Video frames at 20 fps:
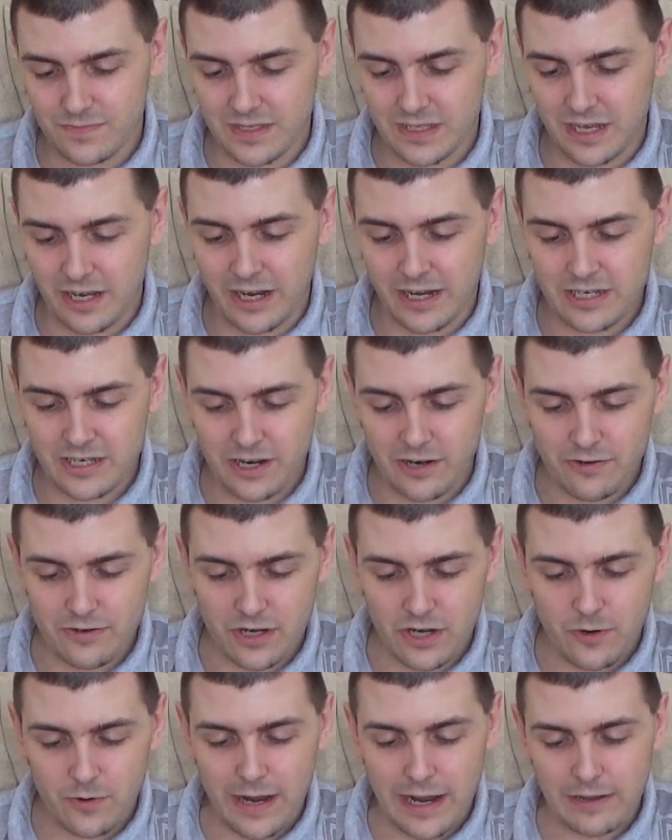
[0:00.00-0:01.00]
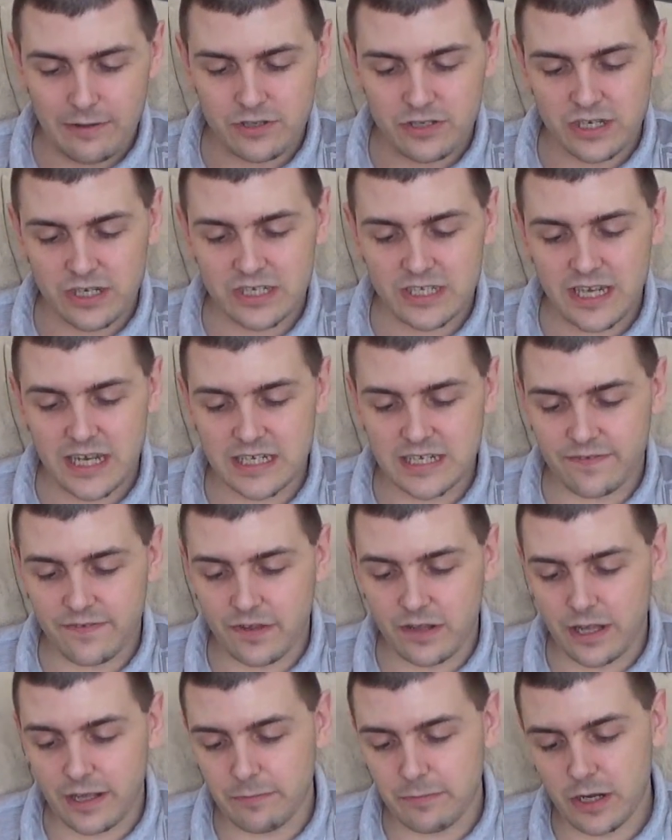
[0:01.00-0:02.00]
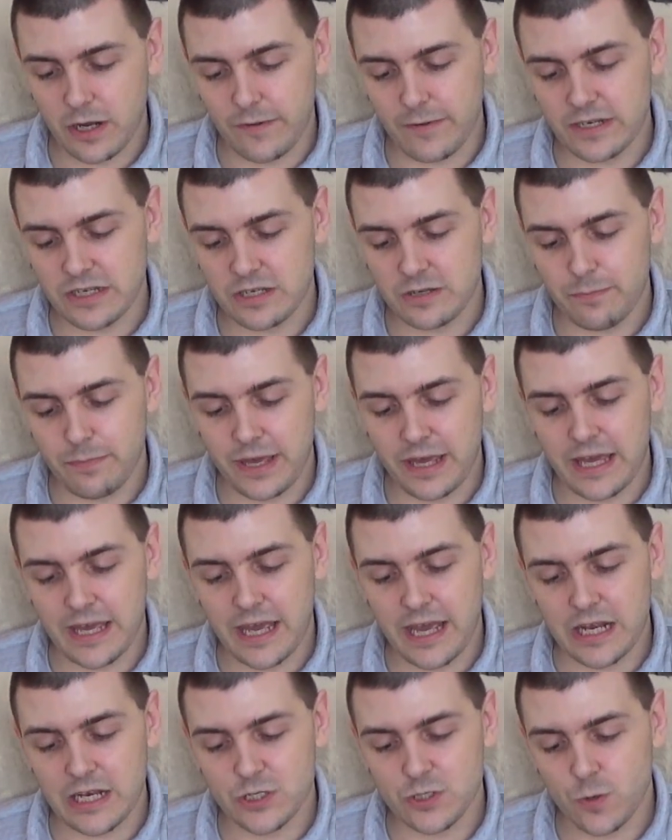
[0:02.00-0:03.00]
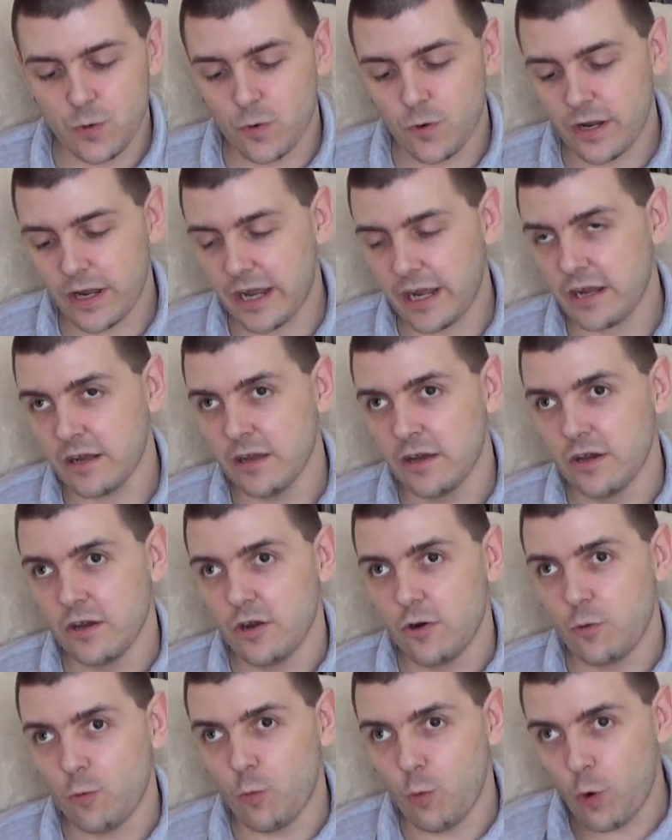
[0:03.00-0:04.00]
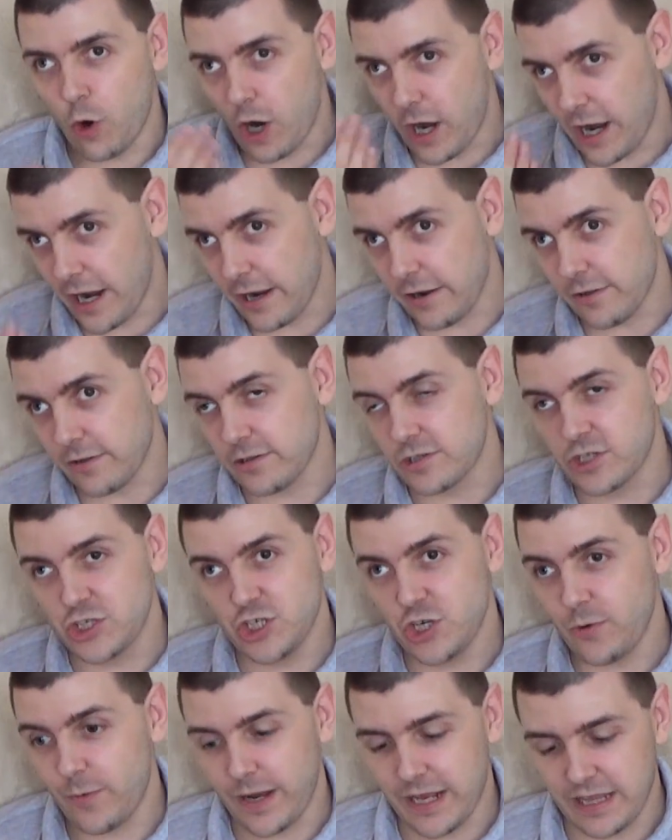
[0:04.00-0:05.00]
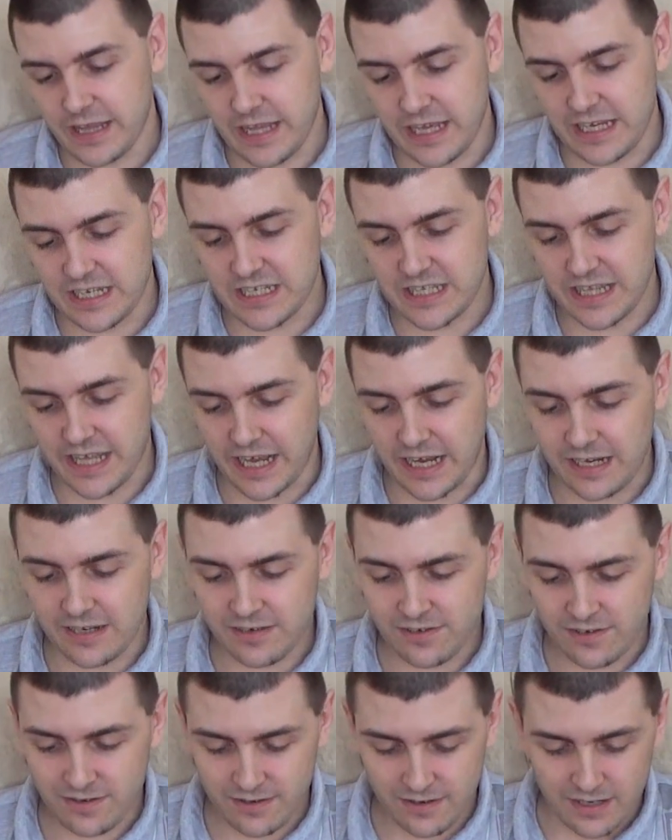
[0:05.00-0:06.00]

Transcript: I don't know how successful I'm going to be in talking while chewing these things.